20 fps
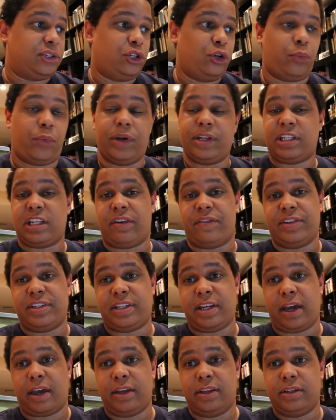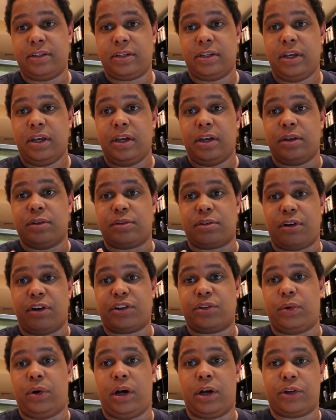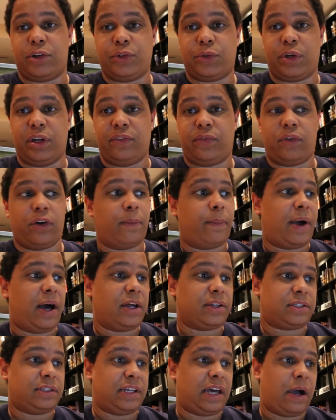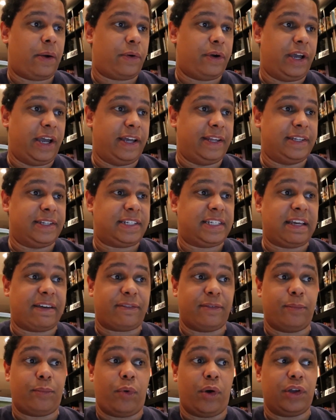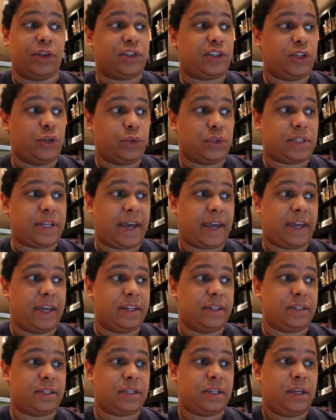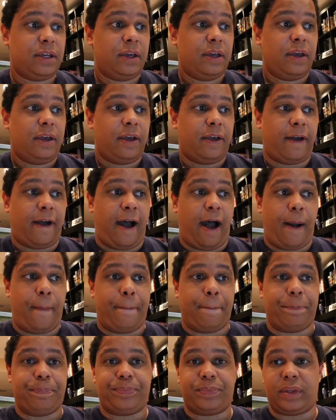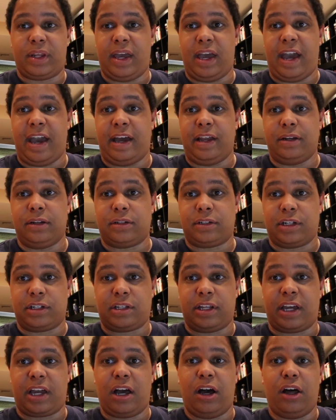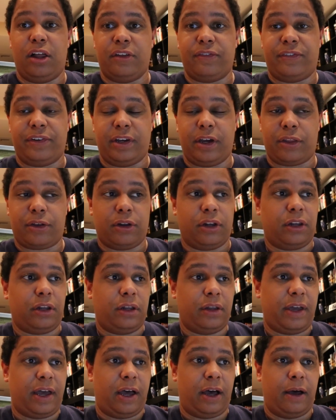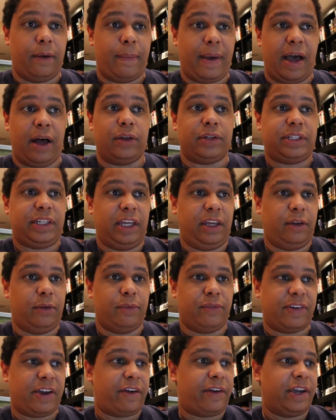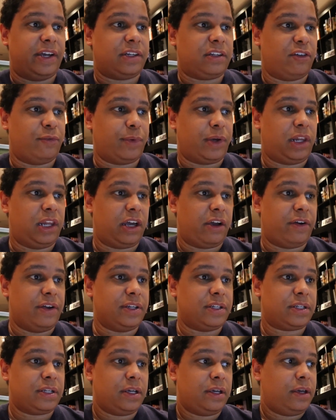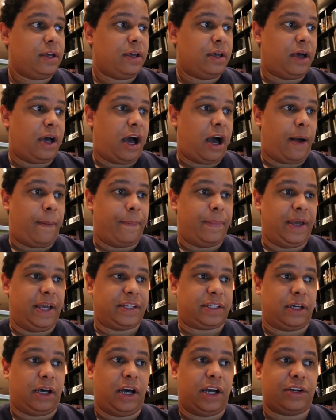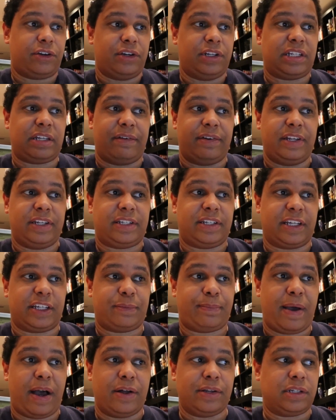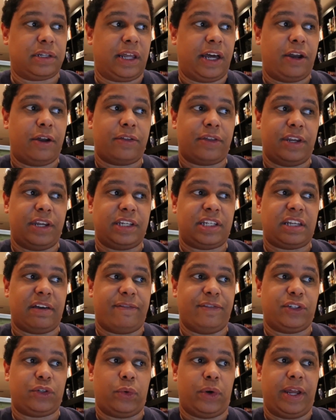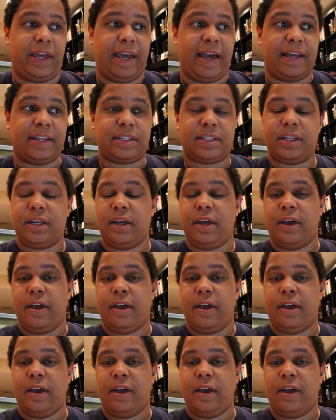2.7 seconds, 0 to 124 miles an hour in 7.2 seconds. And just like all of the other LT variant of McLaren's, it's 176 pounds lighter than the 720S.